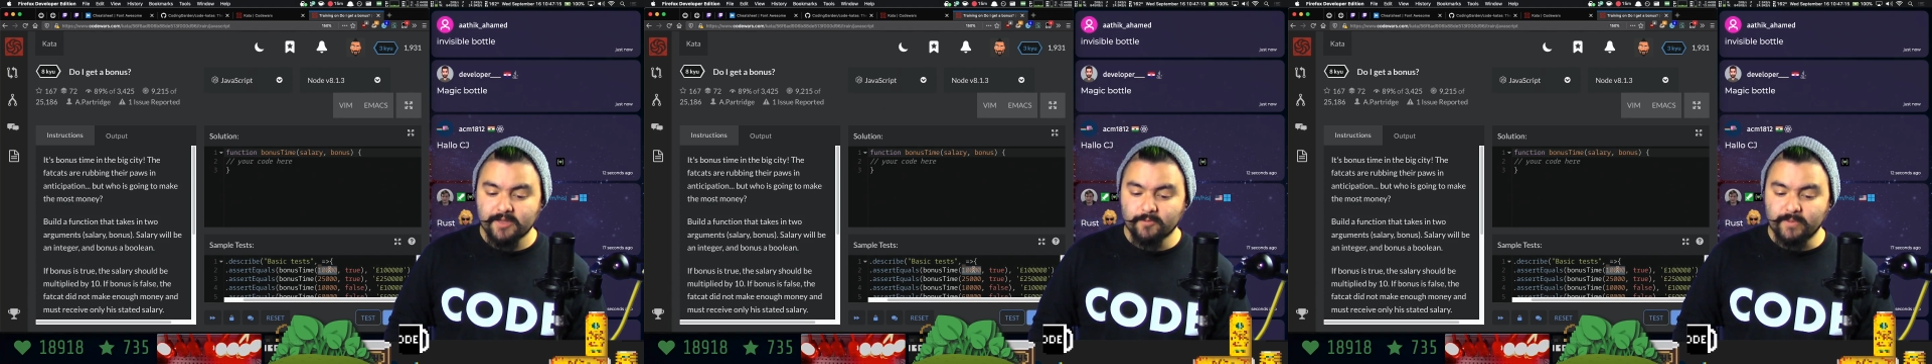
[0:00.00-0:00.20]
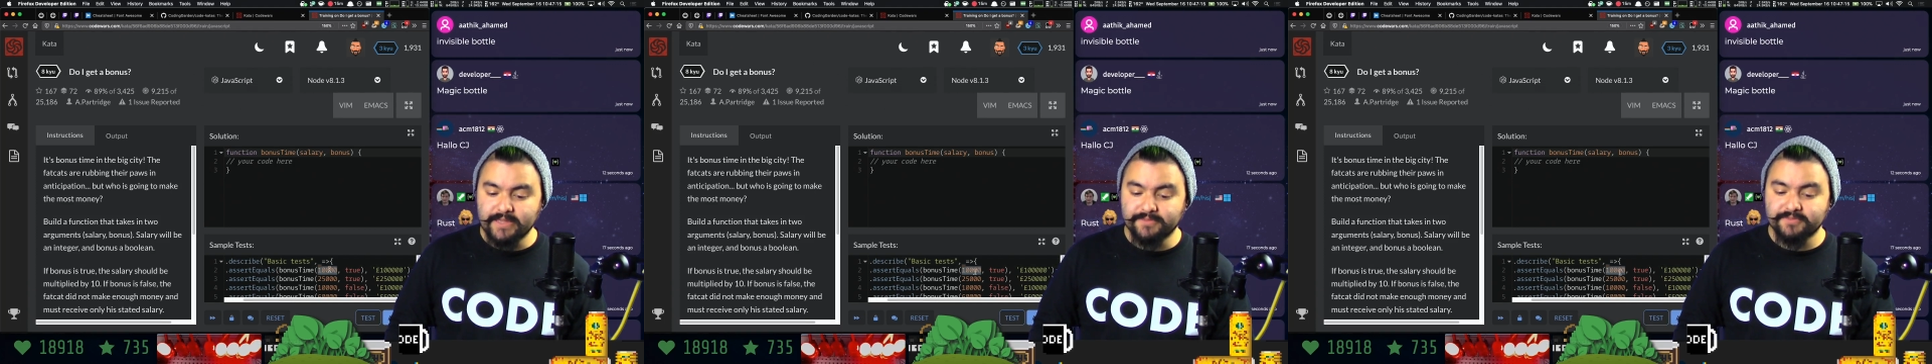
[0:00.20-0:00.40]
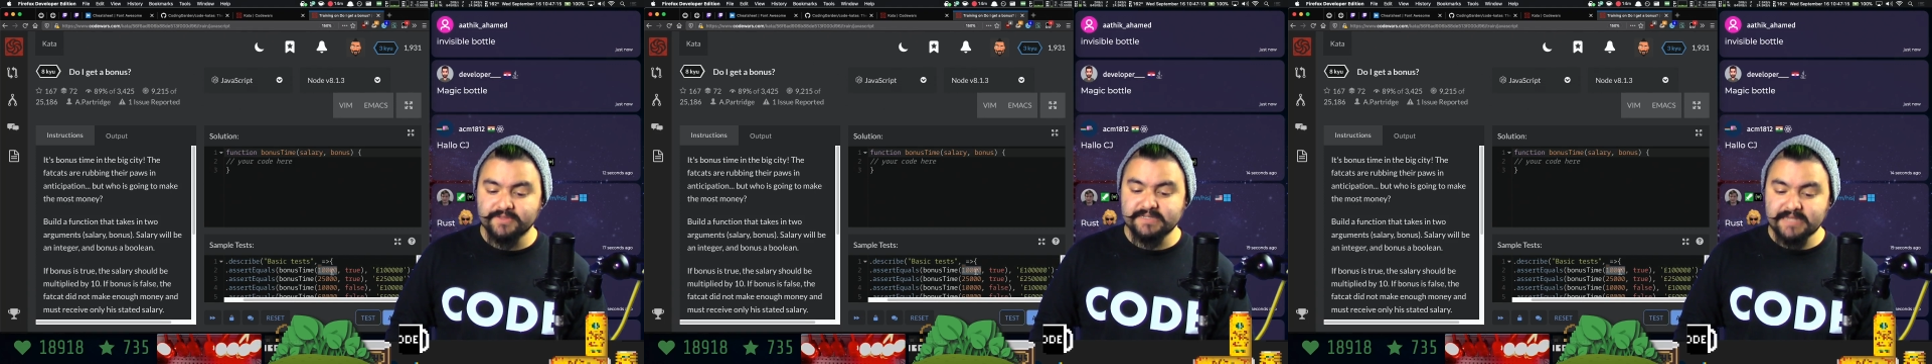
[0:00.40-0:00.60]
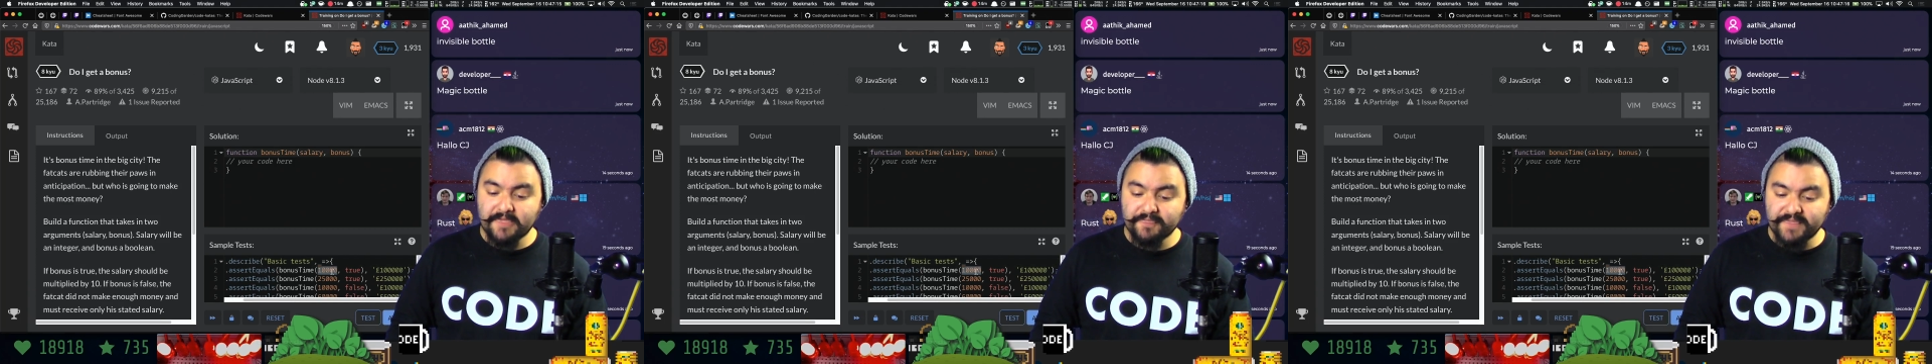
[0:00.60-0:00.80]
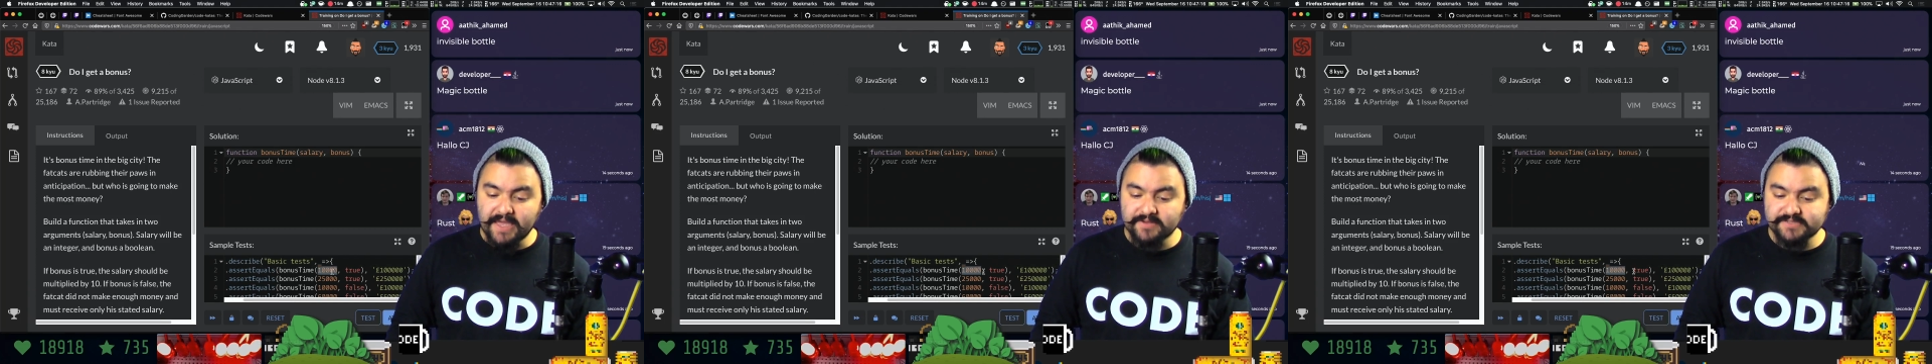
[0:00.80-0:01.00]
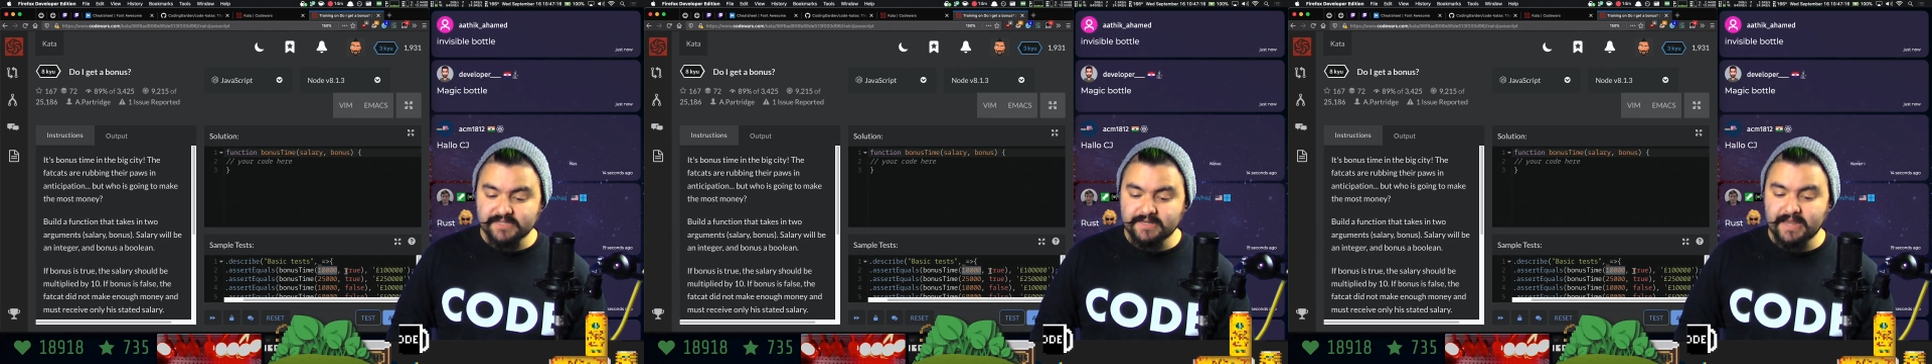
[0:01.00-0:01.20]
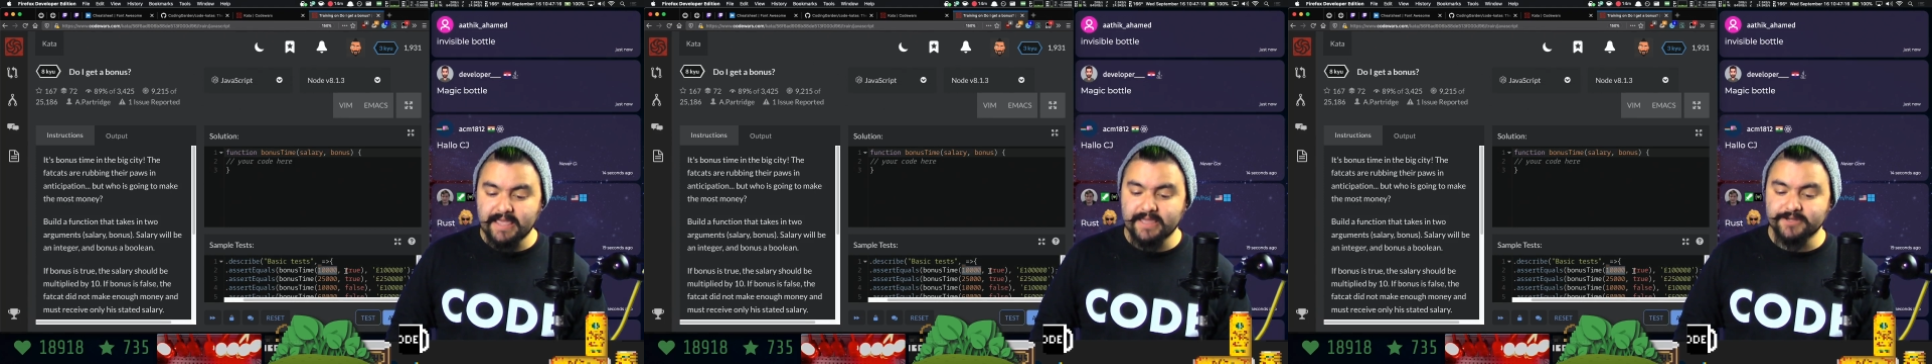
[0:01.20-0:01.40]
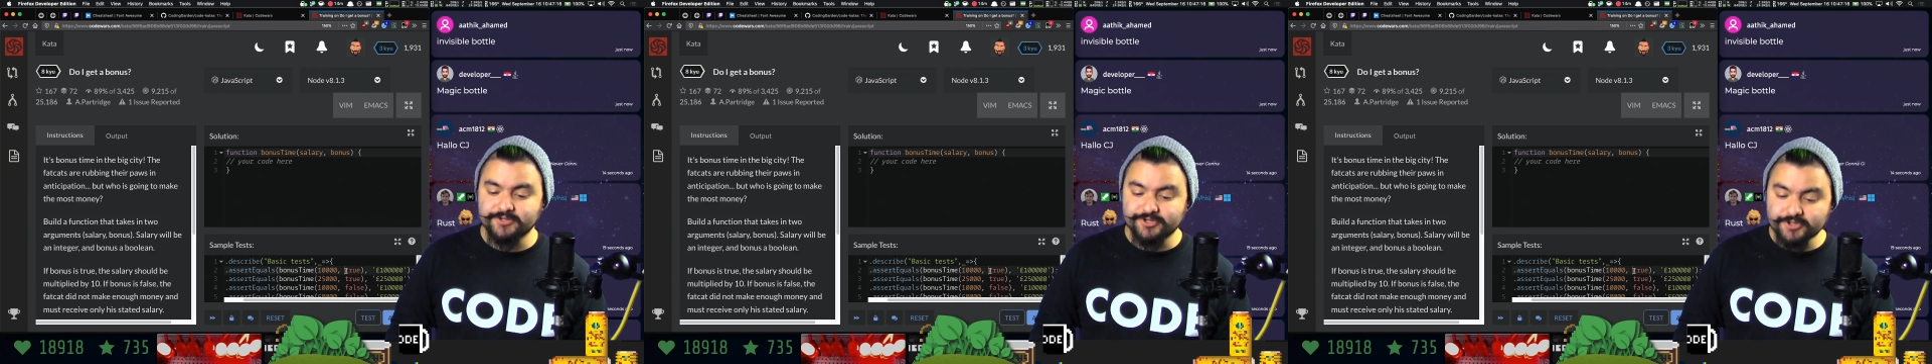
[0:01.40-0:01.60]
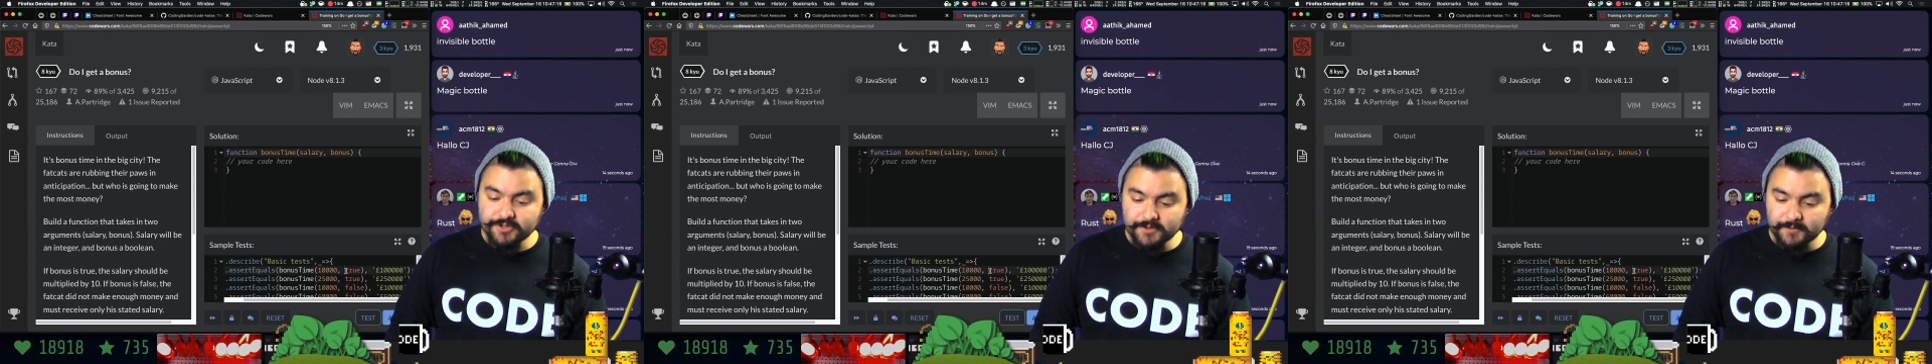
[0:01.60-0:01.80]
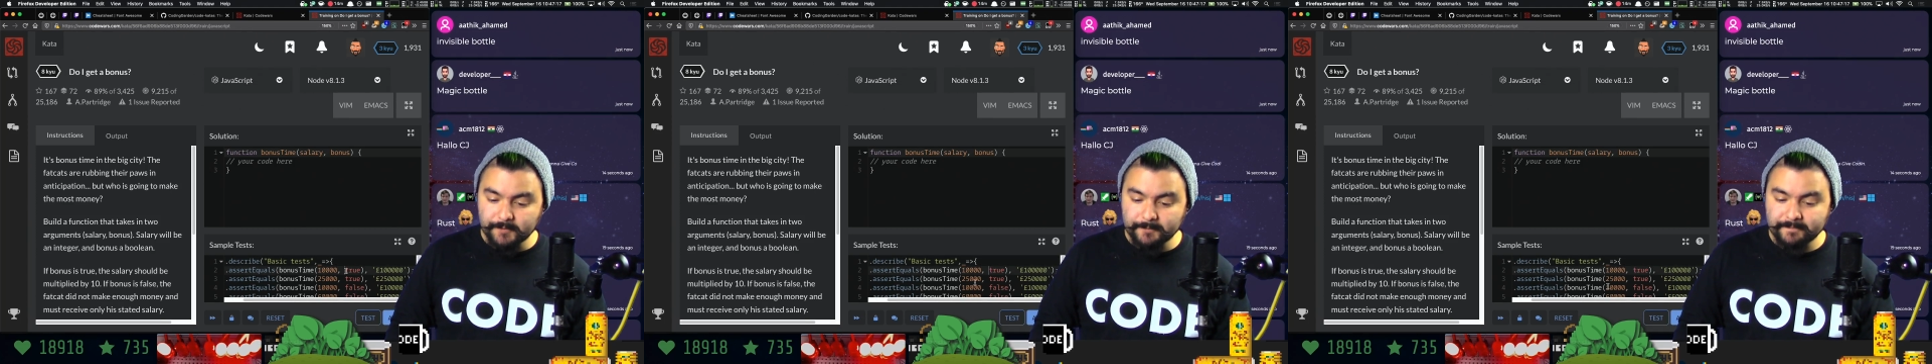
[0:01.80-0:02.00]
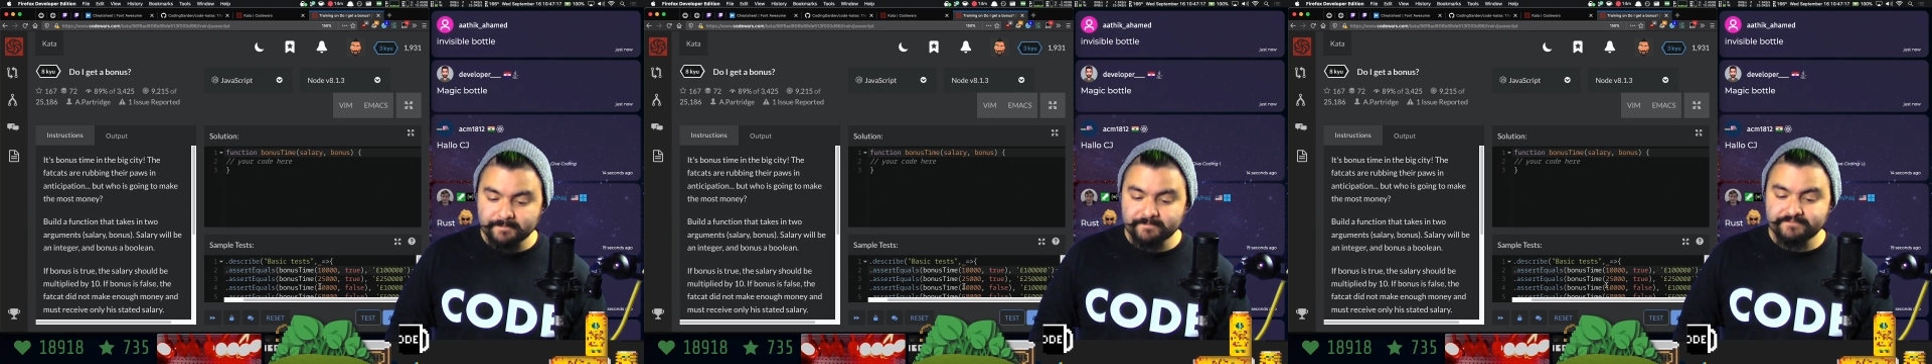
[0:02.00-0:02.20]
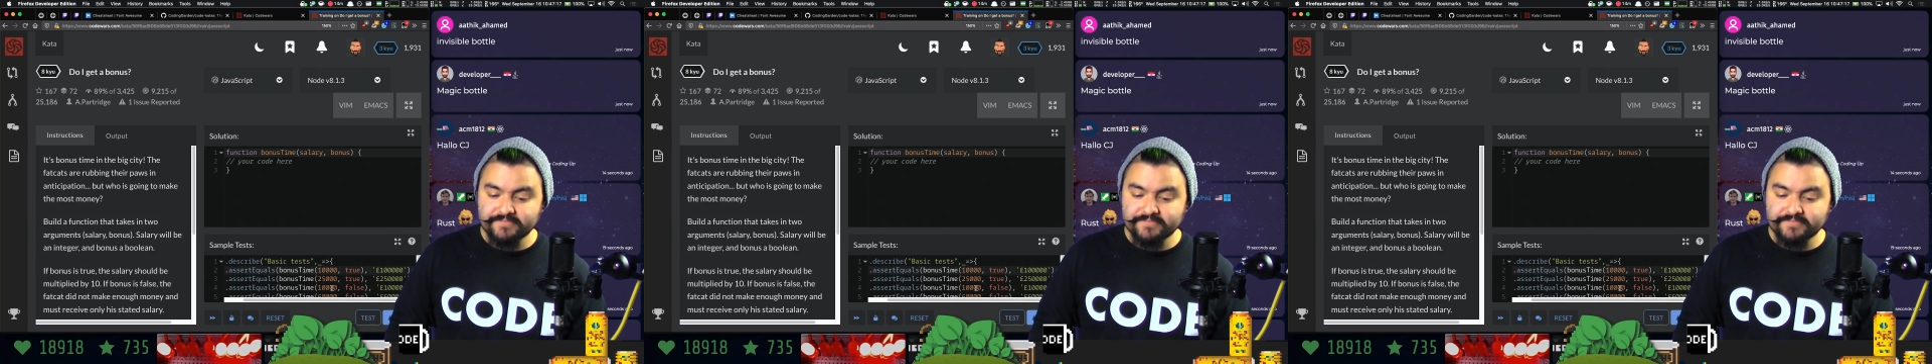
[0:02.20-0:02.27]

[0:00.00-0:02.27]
with 10,000 and true,